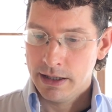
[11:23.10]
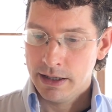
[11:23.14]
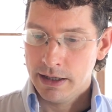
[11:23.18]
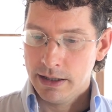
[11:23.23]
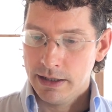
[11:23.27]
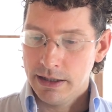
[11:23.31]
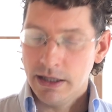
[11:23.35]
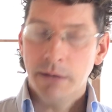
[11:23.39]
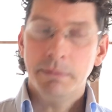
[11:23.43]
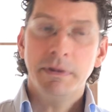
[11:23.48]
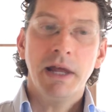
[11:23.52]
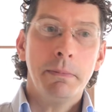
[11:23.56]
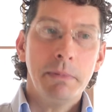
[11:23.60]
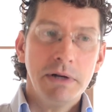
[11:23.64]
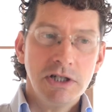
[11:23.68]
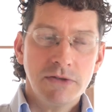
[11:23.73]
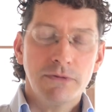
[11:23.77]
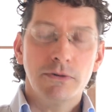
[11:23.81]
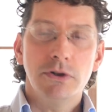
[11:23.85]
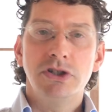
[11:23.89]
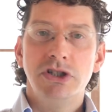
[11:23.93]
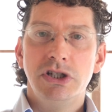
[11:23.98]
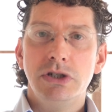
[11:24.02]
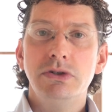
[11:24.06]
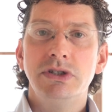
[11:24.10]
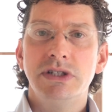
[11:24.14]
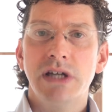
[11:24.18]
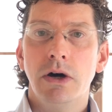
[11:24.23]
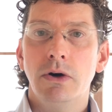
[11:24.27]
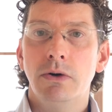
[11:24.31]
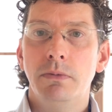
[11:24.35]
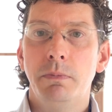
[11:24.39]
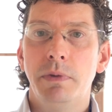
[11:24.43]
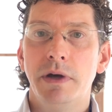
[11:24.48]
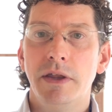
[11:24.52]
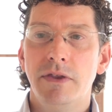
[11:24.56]
you know, I'm not much for
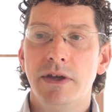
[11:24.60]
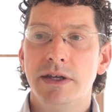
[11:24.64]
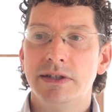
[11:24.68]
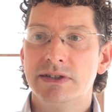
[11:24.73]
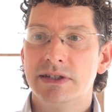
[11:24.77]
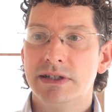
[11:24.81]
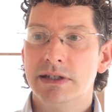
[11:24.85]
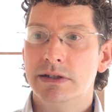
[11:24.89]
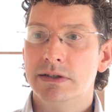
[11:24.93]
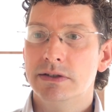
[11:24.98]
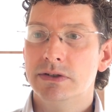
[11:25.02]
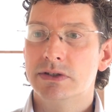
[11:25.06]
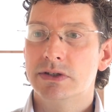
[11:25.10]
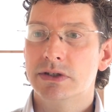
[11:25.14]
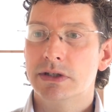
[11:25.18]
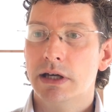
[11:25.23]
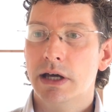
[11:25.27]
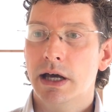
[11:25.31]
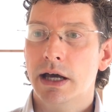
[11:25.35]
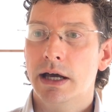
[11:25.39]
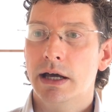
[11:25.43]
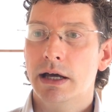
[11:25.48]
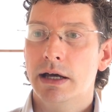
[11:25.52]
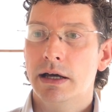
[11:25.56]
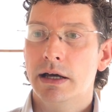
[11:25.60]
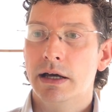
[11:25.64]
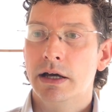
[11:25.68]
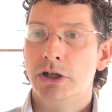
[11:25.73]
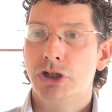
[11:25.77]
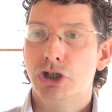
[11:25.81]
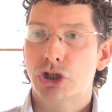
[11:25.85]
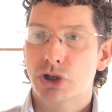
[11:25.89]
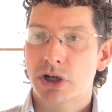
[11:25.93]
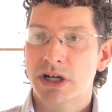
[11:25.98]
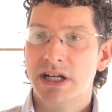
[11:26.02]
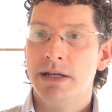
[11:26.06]
two-tone, but this is a
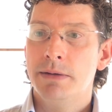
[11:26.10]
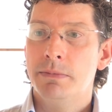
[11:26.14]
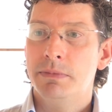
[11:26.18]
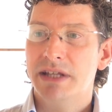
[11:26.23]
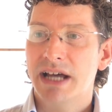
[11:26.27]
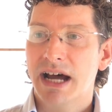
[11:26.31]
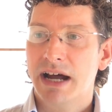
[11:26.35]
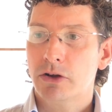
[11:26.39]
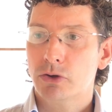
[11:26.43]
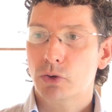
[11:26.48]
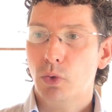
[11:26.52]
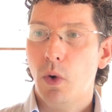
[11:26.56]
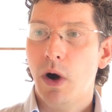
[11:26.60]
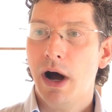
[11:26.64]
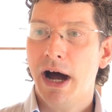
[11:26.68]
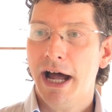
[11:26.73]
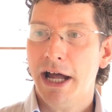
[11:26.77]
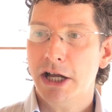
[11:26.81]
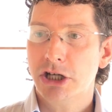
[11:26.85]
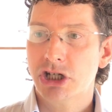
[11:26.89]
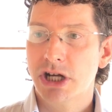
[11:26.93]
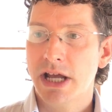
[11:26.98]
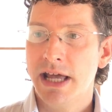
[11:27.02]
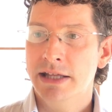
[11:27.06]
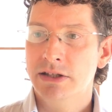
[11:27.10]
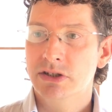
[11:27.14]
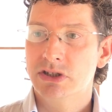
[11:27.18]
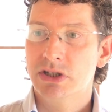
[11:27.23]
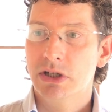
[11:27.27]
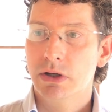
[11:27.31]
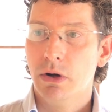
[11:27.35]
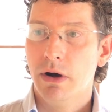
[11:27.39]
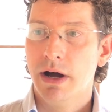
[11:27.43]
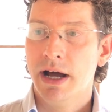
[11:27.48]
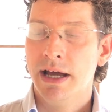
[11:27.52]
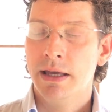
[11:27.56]
tritium dialed watch, and
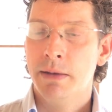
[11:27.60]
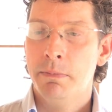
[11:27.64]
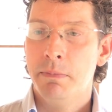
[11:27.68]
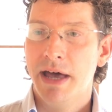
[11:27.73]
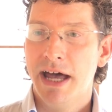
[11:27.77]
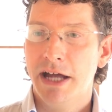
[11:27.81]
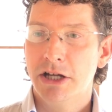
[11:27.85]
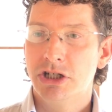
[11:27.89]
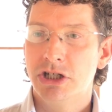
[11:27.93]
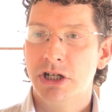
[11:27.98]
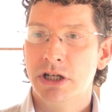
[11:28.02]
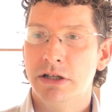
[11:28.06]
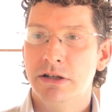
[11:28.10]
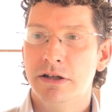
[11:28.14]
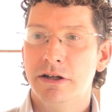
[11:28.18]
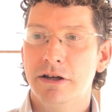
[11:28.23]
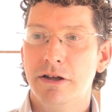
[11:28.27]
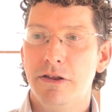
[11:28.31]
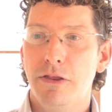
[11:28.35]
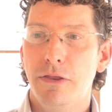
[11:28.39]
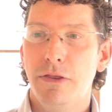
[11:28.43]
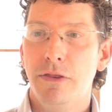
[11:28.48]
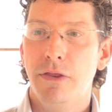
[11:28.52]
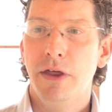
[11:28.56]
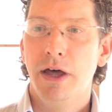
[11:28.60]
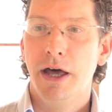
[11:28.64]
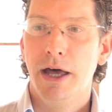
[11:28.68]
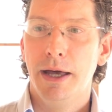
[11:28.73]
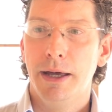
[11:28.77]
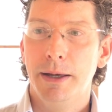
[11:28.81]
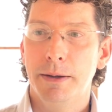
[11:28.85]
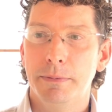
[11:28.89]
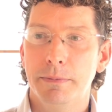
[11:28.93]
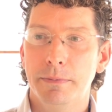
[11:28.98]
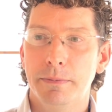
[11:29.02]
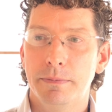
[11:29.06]
so I imagine the
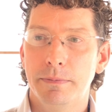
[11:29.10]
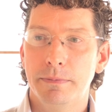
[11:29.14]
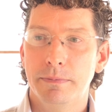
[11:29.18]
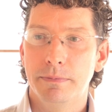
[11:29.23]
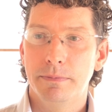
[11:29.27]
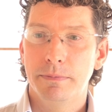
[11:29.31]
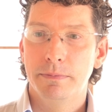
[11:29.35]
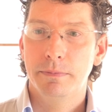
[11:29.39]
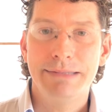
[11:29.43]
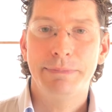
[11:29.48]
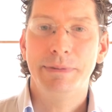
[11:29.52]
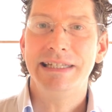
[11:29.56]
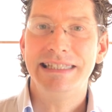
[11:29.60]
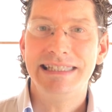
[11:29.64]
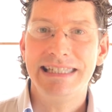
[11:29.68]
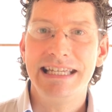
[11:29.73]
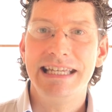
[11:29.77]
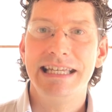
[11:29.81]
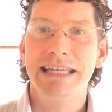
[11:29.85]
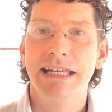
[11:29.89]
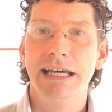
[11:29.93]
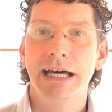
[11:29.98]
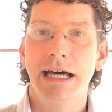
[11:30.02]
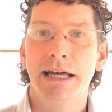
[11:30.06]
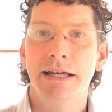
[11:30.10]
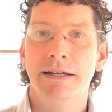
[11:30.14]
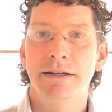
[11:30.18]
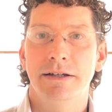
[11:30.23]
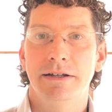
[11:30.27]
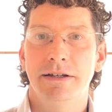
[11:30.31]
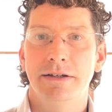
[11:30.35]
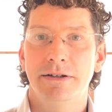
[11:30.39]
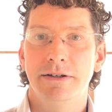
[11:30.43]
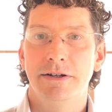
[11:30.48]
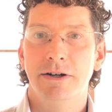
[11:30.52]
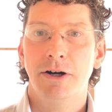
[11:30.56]
patina
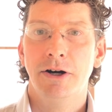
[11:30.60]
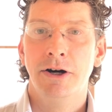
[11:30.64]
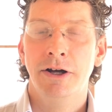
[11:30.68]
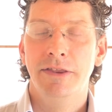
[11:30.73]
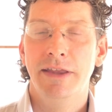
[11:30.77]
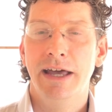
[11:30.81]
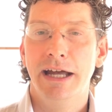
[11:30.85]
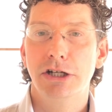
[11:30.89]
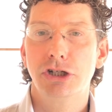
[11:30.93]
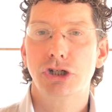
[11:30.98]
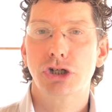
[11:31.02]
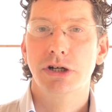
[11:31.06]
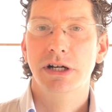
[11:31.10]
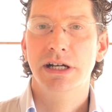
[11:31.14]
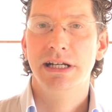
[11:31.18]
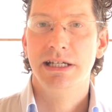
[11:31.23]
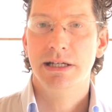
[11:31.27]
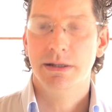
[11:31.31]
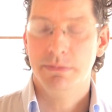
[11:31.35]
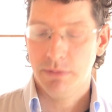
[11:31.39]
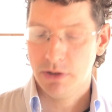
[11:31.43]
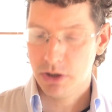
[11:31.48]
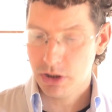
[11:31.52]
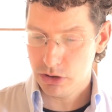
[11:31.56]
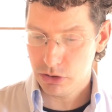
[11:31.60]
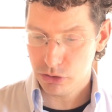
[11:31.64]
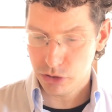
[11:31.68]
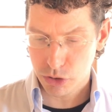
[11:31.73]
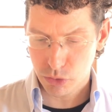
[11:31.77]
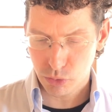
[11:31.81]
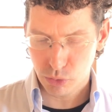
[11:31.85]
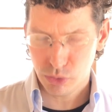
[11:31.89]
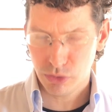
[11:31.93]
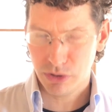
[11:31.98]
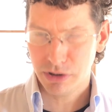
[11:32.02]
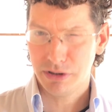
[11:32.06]
on that tritium could look
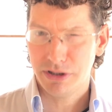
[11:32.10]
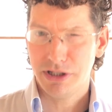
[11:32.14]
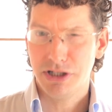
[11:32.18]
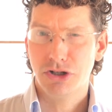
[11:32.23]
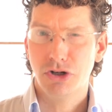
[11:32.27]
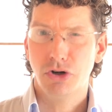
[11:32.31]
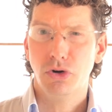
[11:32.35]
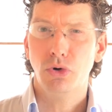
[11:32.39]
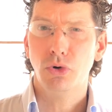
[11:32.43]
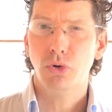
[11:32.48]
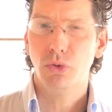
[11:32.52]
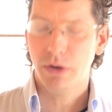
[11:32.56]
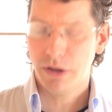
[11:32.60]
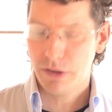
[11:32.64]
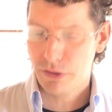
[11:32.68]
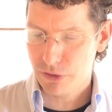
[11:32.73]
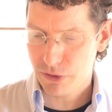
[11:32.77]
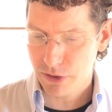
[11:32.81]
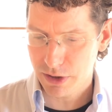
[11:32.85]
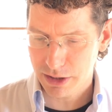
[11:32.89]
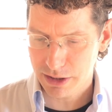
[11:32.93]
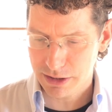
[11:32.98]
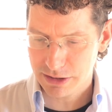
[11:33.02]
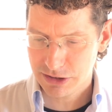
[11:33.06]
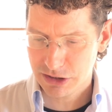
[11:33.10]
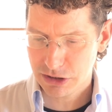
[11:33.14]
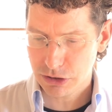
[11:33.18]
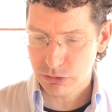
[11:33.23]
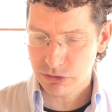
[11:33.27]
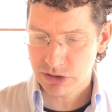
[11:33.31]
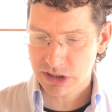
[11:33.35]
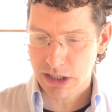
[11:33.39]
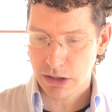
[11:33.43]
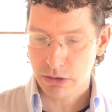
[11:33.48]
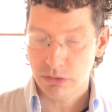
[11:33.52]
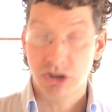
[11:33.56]
really cool with the
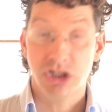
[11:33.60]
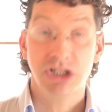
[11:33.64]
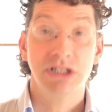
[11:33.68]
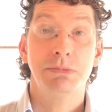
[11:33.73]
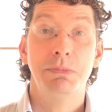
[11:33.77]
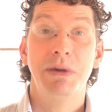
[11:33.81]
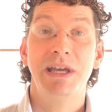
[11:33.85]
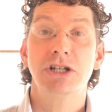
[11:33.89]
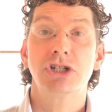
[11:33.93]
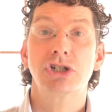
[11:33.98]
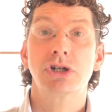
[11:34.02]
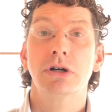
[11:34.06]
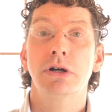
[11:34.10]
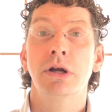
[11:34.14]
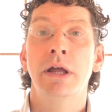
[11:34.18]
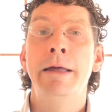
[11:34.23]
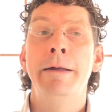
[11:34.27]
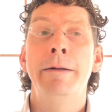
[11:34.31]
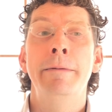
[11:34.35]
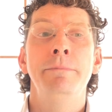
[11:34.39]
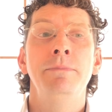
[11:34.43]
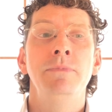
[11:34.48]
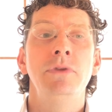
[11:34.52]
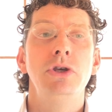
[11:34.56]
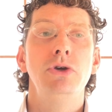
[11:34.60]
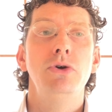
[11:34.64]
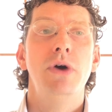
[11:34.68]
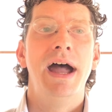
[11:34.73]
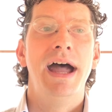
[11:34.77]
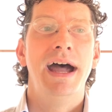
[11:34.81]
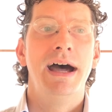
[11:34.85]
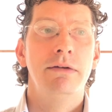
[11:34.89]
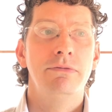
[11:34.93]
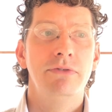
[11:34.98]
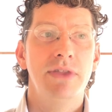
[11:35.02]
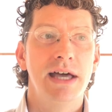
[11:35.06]
two-tone. Just make sure you
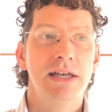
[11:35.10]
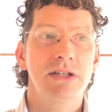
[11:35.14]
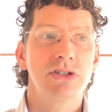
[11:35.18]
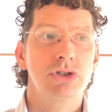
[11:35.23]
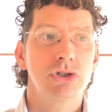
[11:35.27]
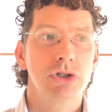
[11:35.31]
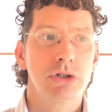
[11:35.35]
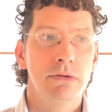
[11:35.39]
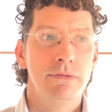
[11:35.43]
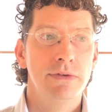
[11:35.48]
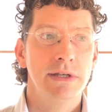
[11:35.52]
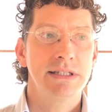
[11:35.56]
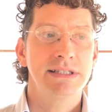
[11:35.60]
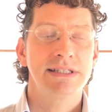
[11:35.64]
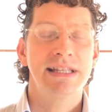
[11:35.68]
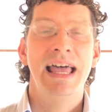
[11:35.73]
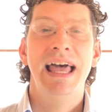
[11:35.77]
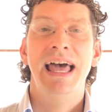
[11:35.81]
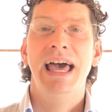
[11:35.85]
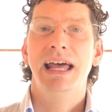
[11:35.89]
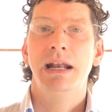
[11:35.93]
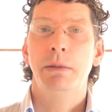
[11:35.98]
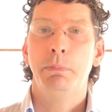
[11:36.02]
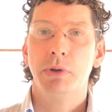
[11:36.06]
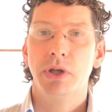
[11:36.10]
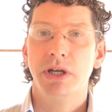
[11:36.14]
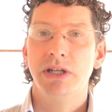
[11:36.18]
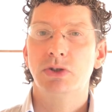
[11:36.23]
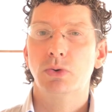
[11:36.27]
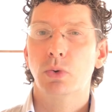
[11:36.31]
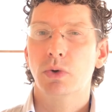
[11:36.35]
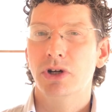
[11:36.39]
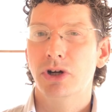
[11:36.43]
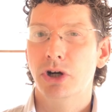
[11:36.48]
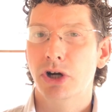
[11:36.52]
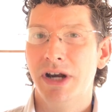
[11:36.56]
have that serviced at a place
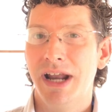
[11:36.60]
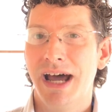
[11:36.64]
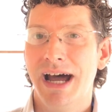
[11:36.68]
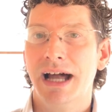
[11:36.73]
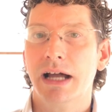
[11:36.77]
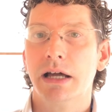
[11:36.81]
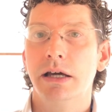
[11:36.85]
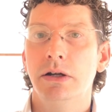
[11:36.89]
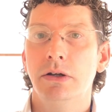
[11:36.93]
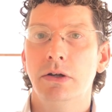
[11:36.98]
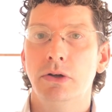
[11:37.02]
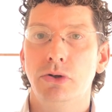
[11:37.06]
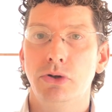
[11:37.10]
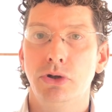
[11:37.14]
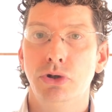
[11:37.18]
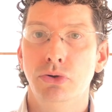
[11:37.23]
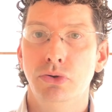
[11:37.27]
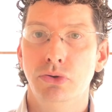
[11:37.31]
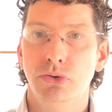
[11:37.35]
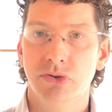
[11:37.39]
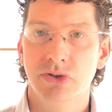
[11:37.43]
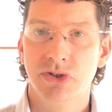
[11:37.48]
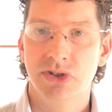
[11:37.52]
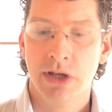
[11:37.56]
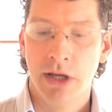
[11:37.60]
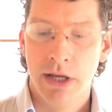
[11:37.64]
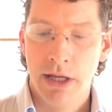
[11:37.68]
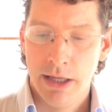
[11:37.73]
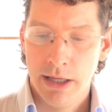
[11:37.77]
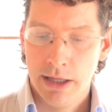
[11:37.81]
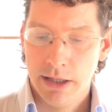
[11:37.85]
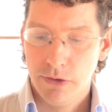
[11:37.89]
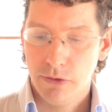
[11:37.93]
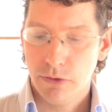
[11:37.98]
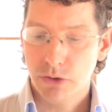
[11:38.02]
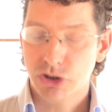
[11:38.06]
where you're not going to lose
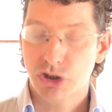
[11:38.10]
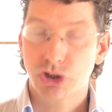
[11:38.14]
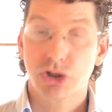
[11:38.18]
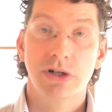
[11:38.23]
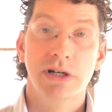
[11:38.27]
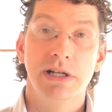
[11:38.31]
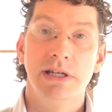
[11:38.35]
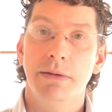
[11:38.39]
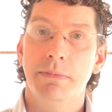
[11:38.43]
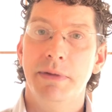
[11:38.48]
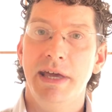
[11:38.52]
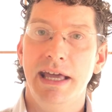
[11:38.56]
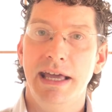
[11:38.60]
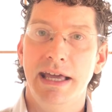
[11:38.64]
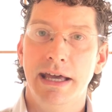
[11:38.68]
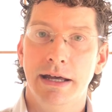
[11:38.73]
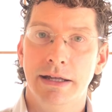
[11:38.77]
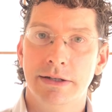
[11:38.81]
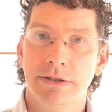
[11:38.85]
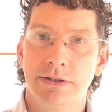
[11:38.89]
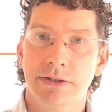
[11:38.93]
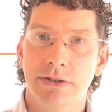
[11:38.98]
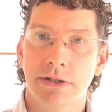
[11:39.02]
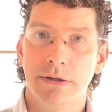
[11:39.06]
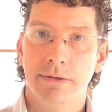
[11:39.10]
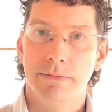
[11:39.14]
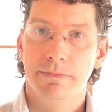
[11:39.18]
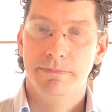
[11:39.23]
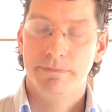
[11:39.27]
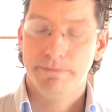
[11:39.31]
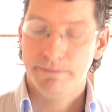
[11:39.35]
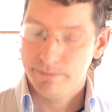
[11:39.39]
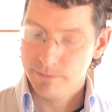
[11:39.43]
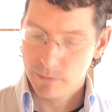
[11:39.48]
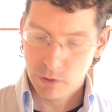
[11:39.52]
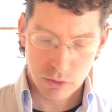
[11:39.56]
those tritium hands.
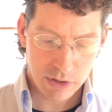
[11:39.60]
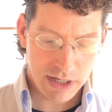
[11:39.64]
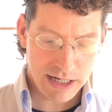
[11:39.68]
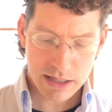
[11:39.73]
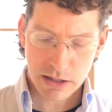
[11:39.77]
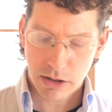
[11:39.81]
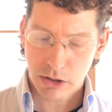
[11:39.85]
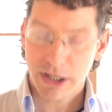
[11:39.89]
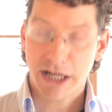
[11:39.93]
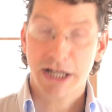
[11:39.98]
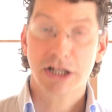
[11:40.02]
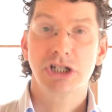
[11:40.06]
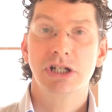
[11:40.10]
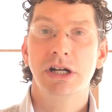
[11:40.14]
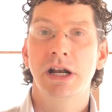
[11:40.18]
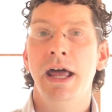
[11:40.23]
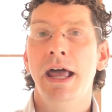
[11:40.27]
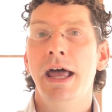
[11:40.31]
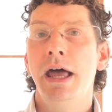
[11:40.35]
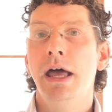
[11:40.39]
Great collection.